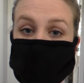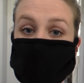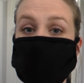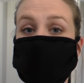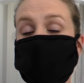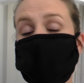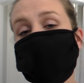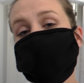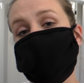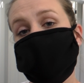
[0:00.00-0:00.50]
and
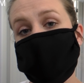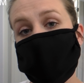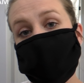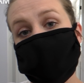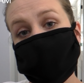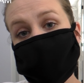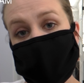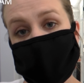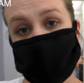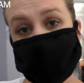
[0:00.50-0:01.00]
they have to go
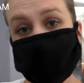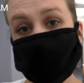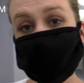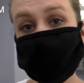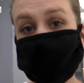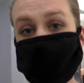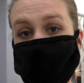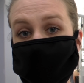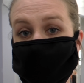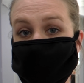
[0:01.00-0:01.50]
back
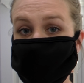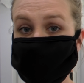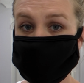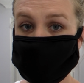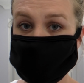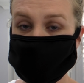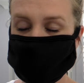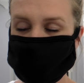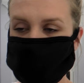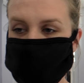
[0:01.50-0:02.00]
to where they
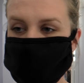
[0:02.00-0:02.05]
started.